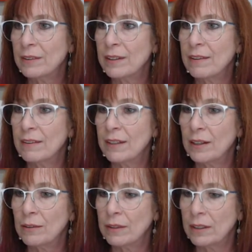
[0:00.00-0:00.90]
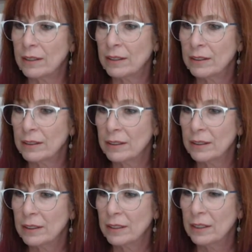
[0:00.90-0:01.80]
Let's see, hold on.
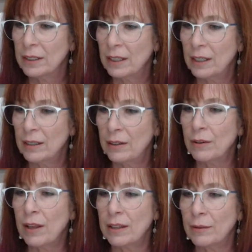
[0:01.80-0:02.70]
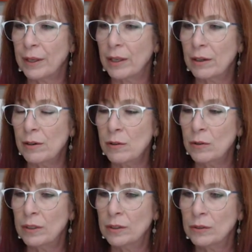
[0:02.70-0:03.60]
Okay, there we
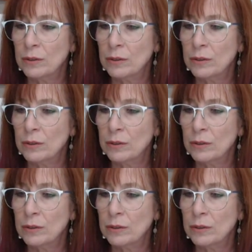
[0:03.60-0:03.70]
go.